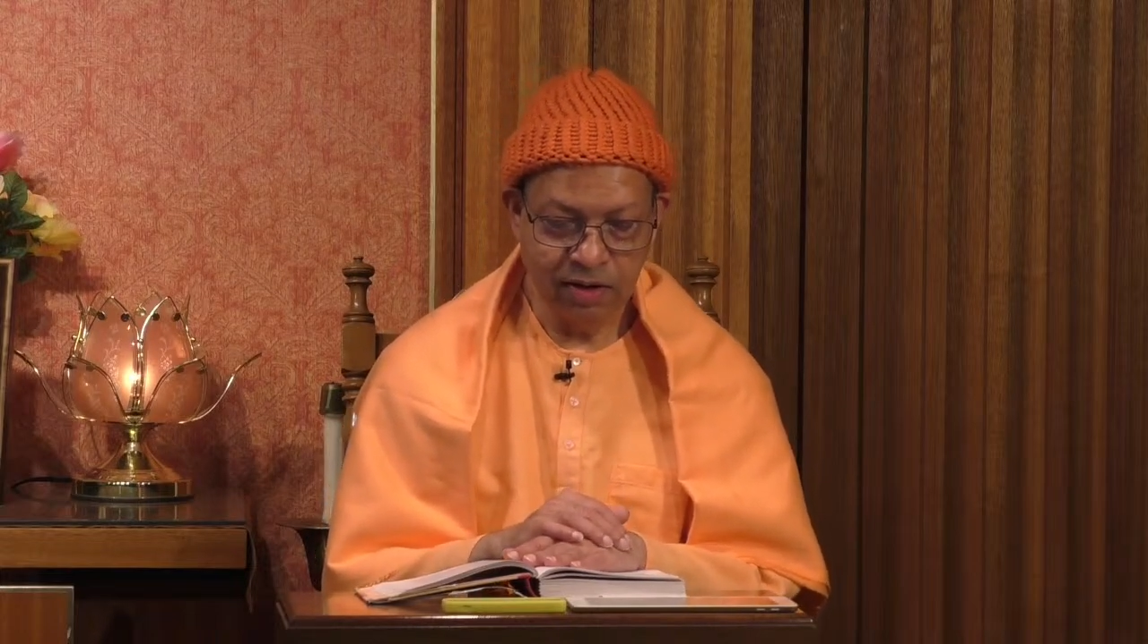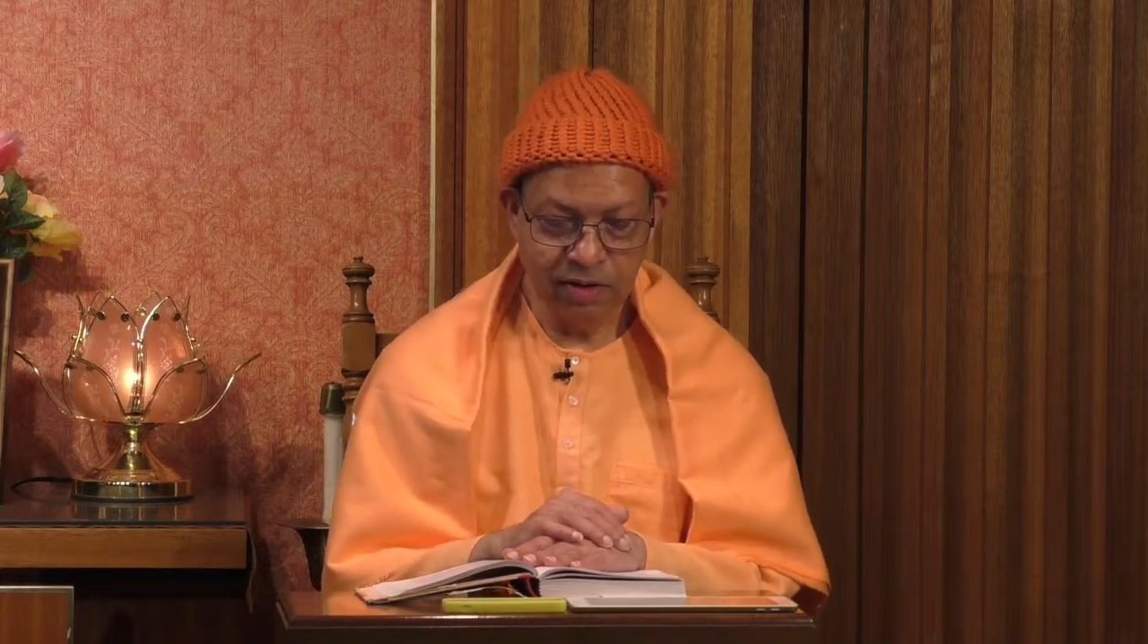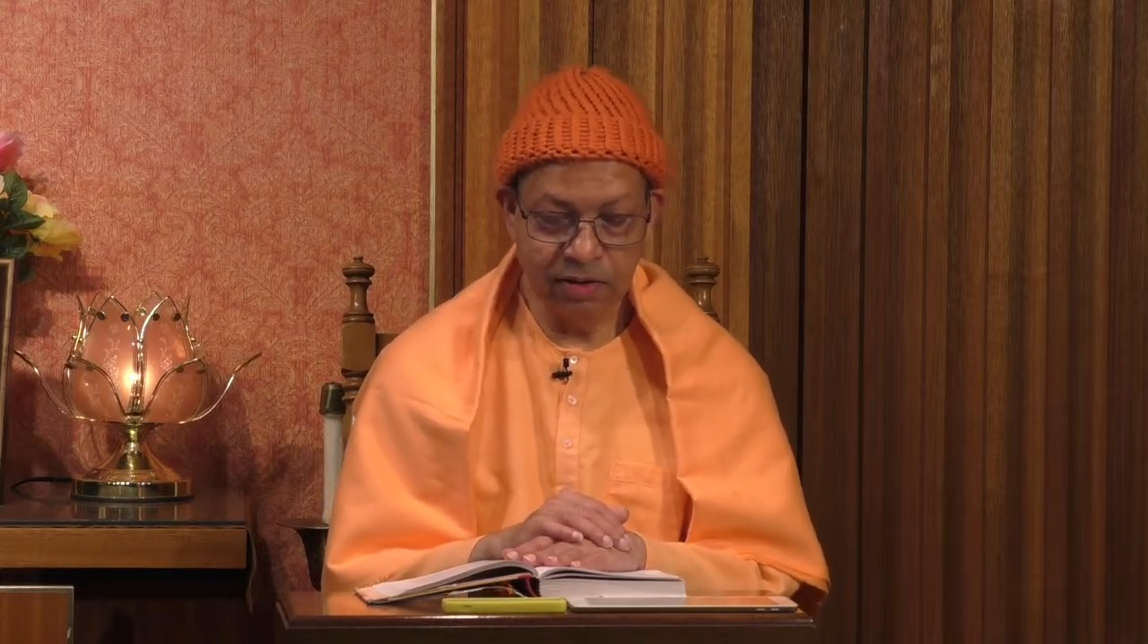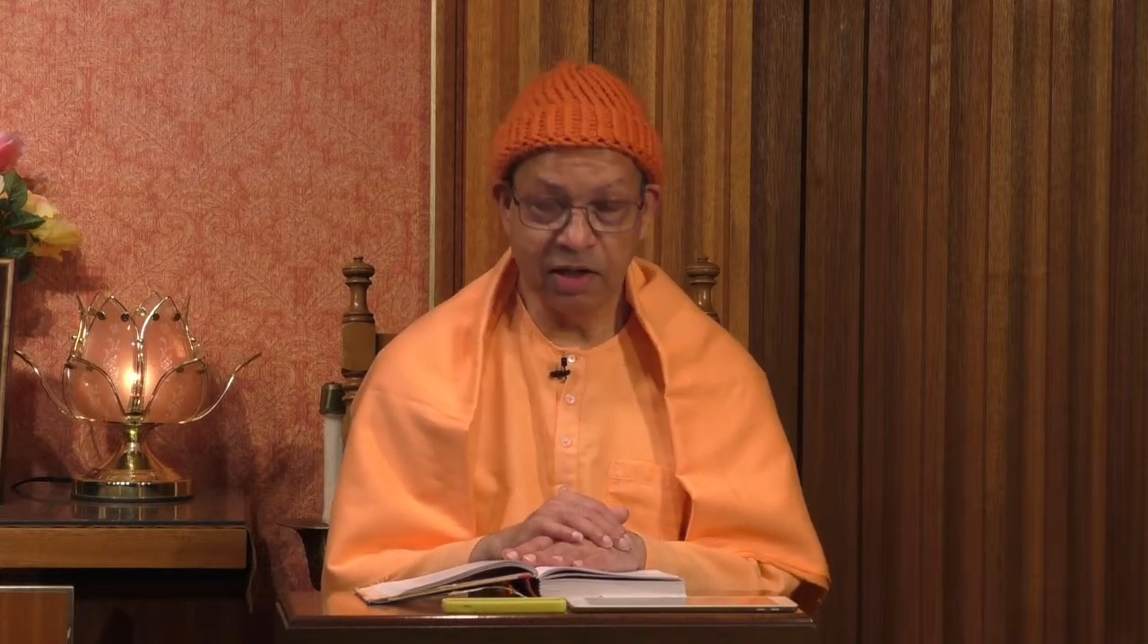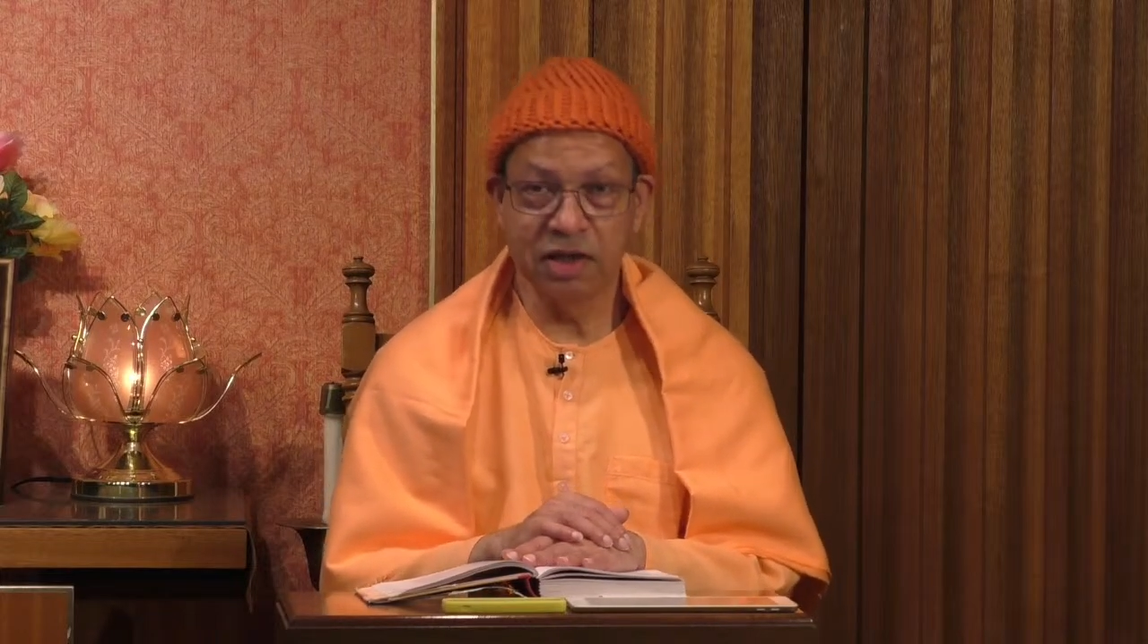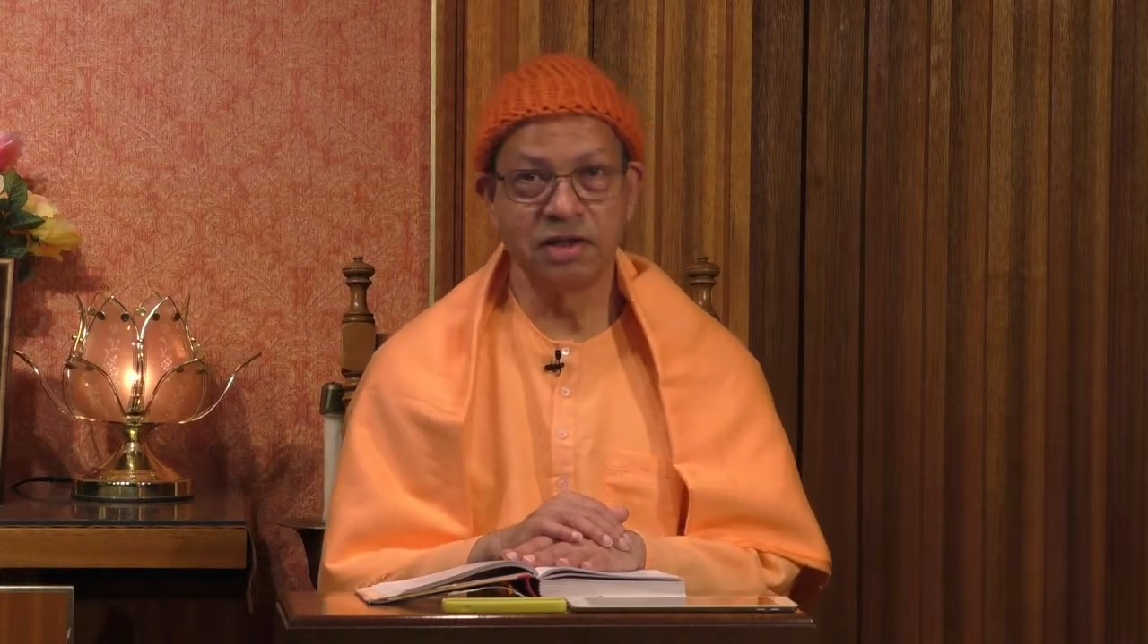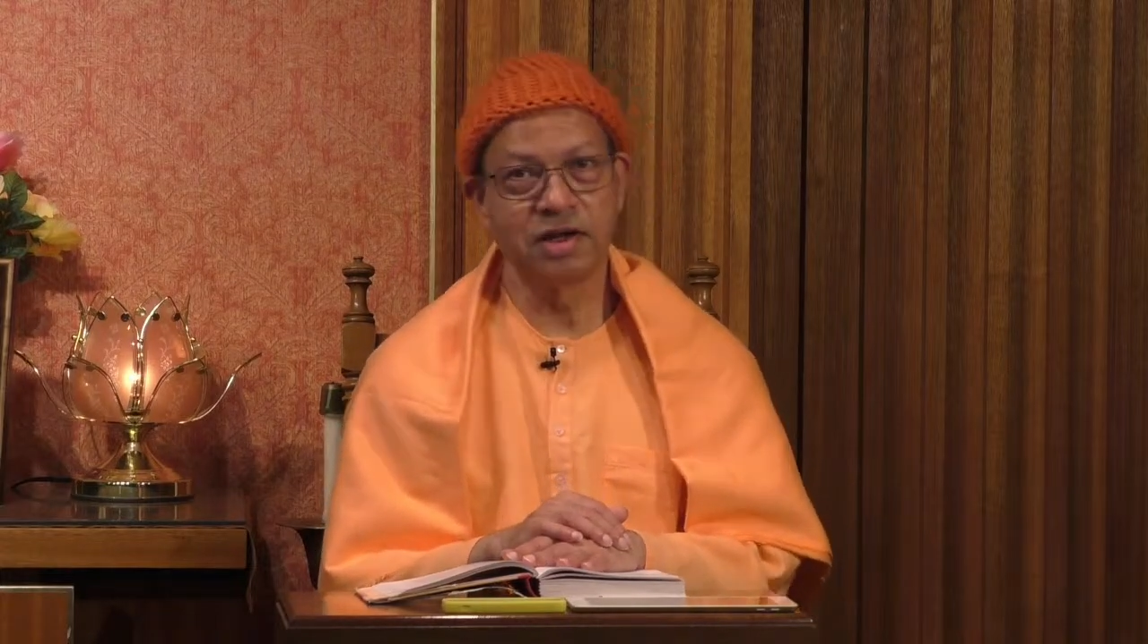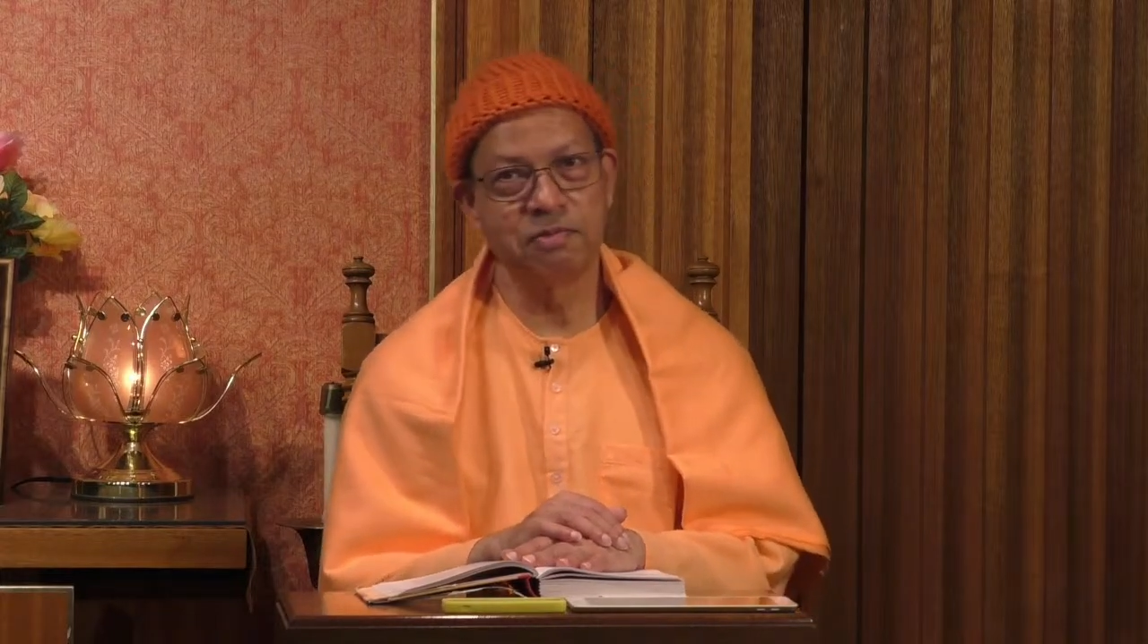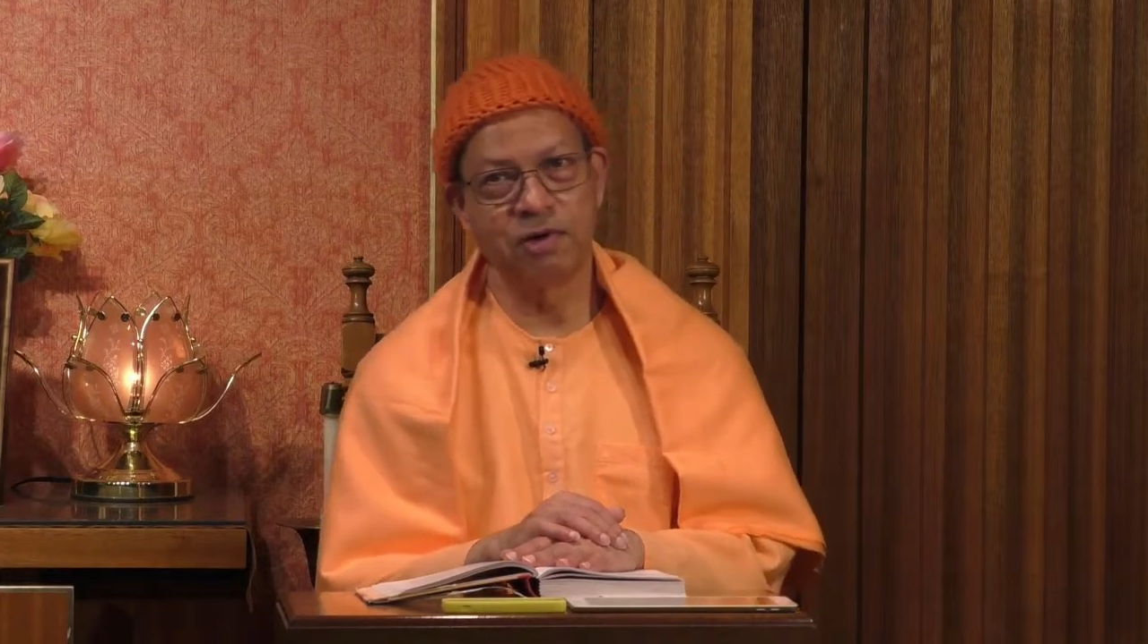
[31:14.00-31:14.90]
Narendra and